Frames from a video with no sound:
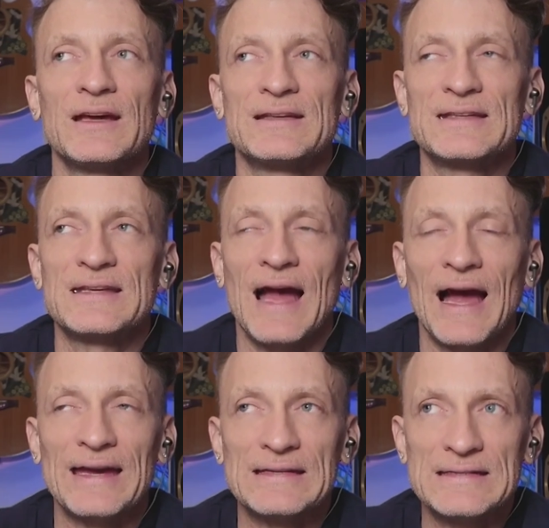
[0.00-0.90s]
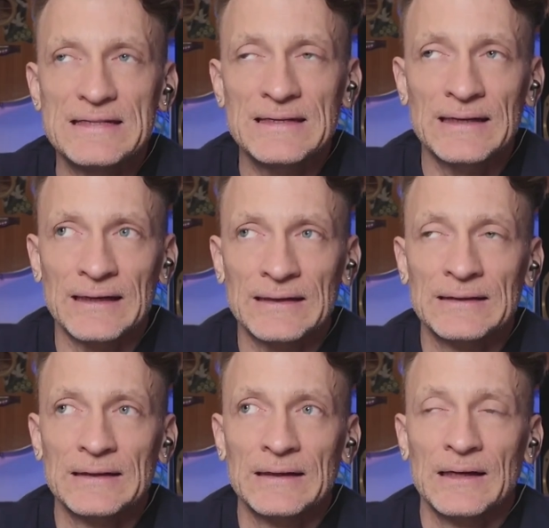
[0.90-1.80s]
it's the idea
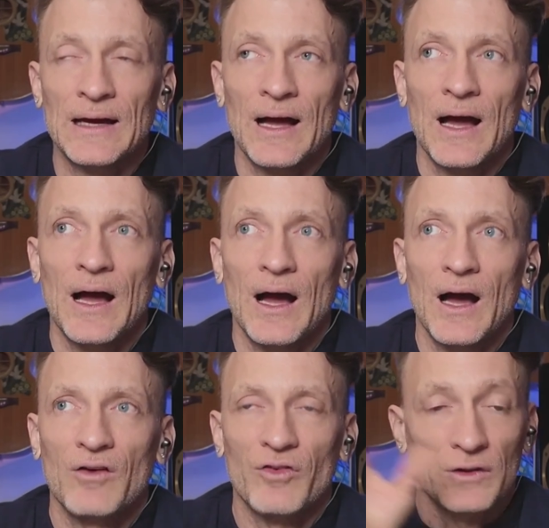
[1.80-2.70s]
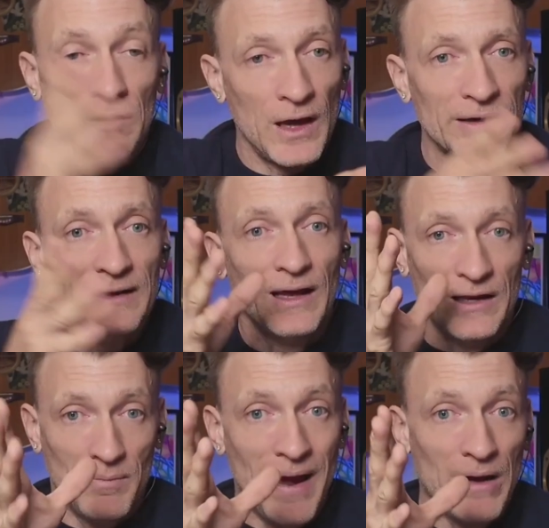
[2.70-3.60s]
of allotting
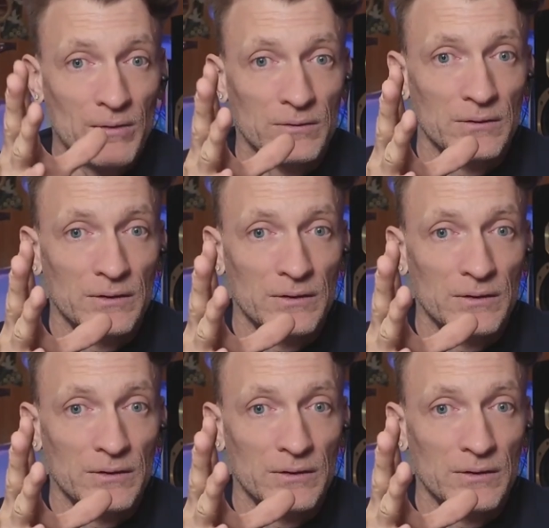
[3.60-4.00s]
an amount.